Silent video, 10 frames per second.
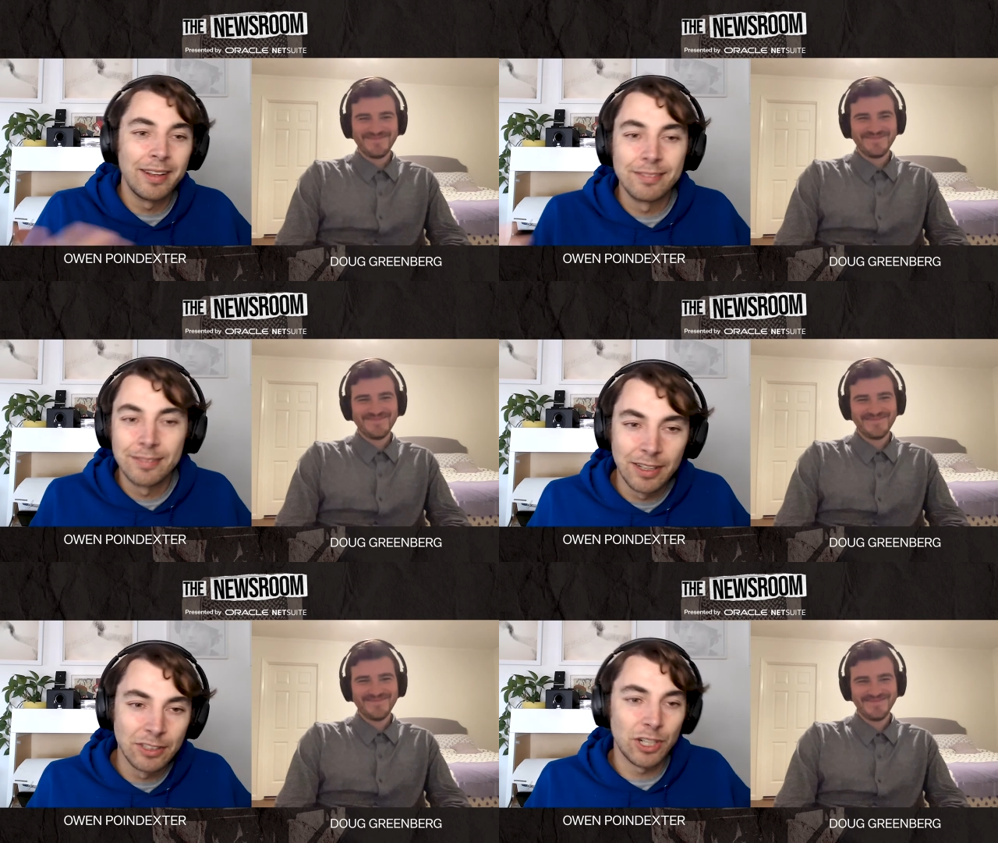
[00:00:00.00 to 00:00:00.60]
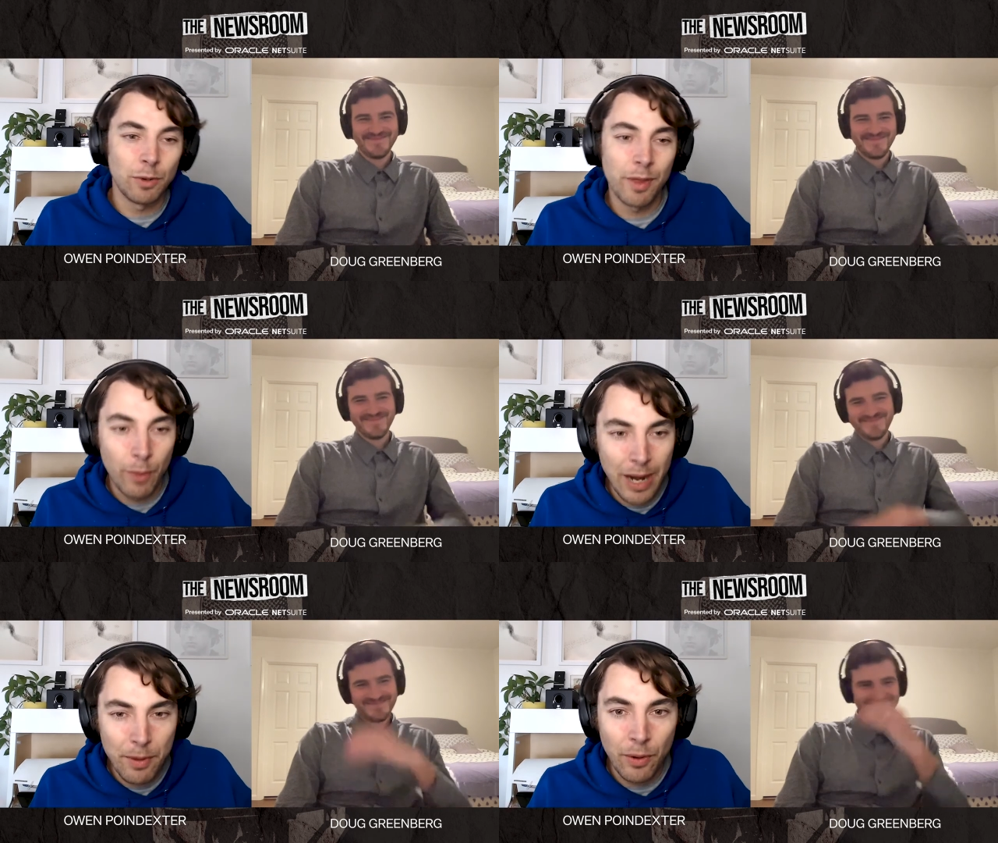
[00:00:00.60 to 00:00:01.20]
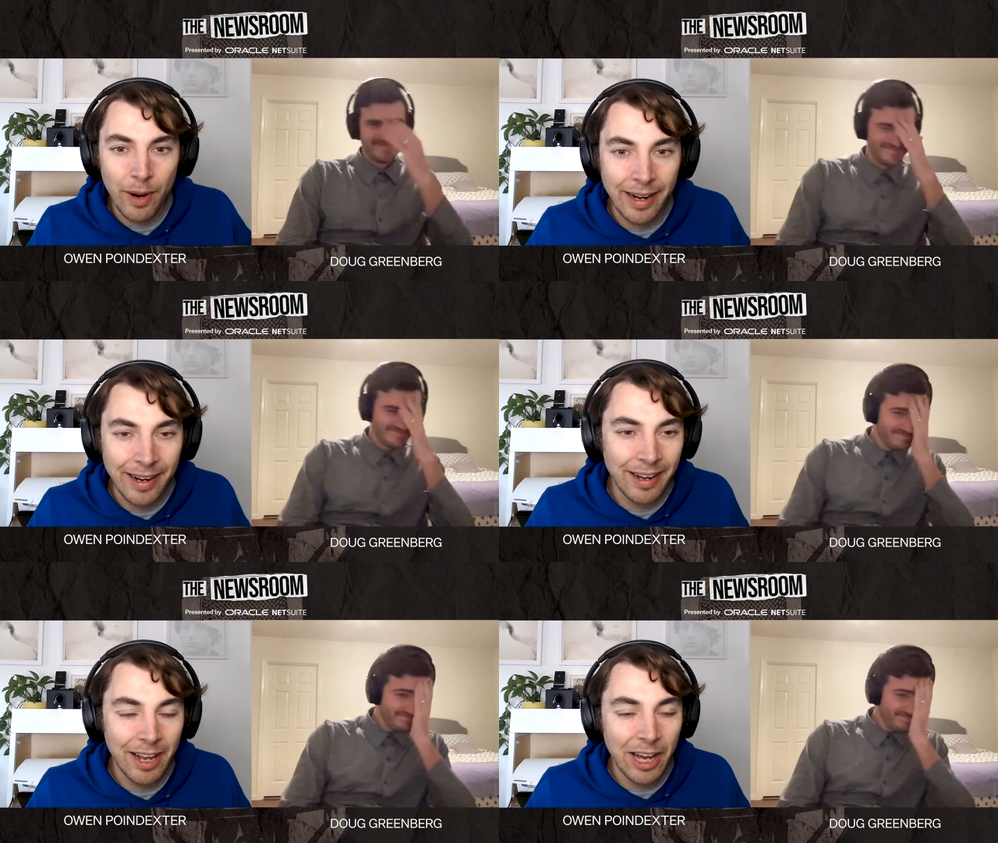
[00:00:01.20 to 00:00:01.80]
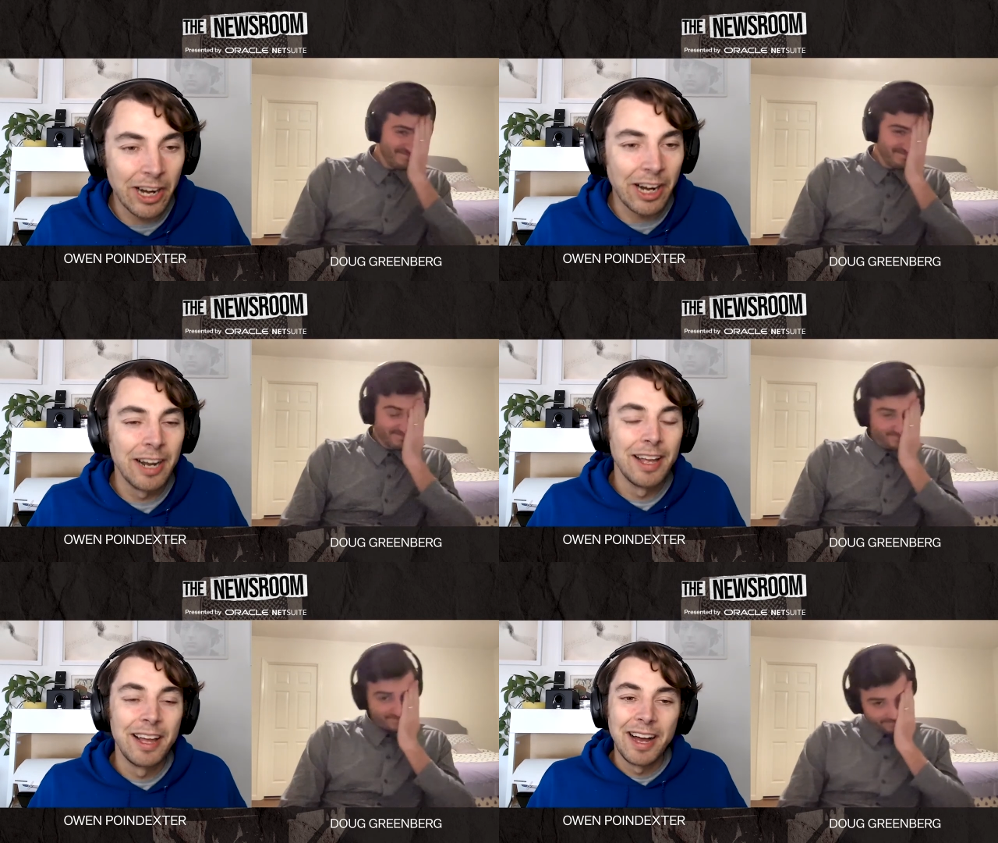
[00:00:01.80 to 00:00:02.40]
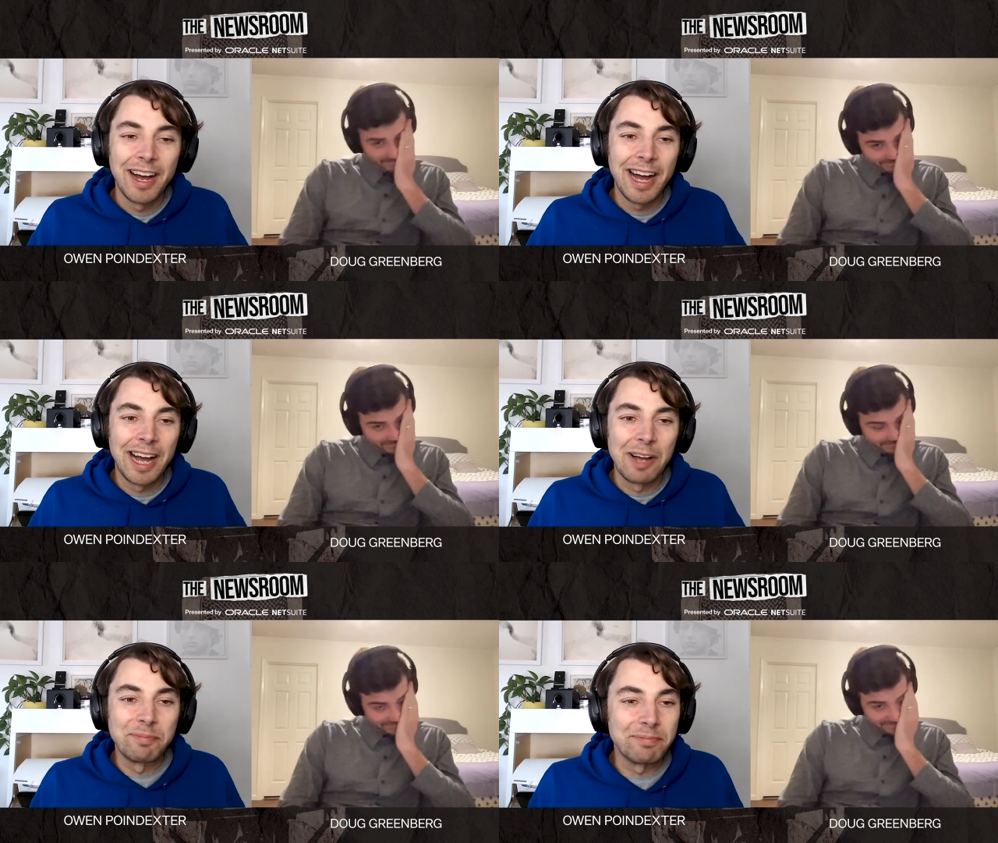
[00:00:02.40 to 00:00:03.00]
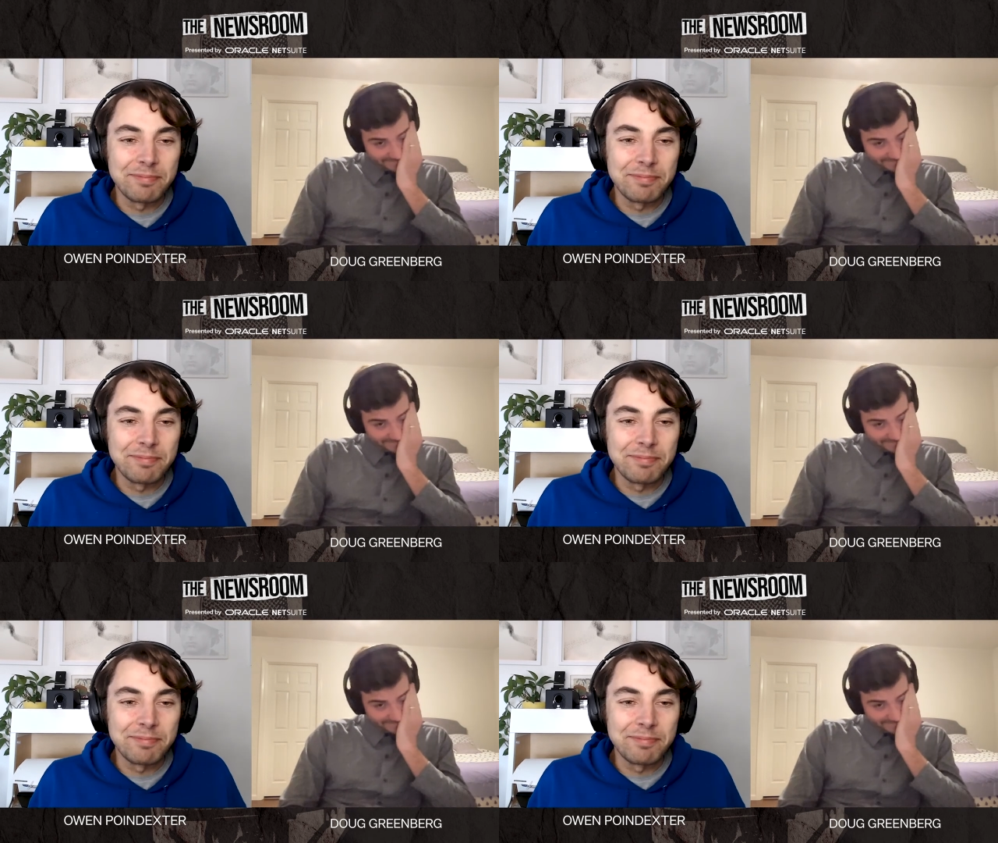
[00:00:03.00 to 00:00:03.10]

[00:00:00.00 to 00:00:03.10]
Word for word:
Speaker 1: a shirt with a rainbow on it and Qatar. Um,